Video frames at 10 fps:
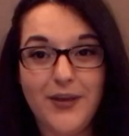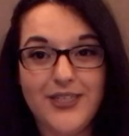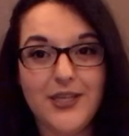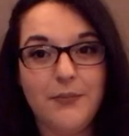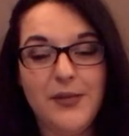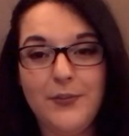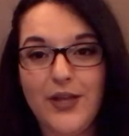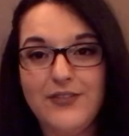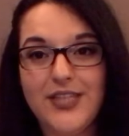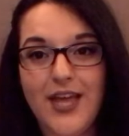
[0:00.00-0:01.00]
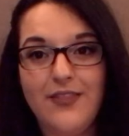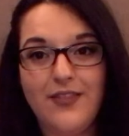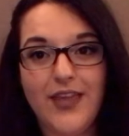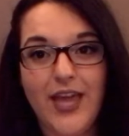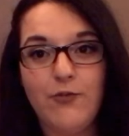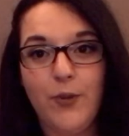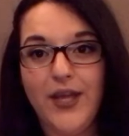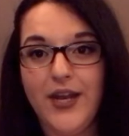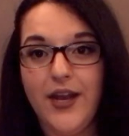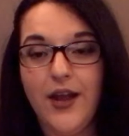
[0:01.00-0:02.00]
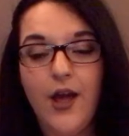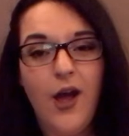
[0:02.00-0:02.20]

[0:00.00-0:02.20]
but some people have said that they have waited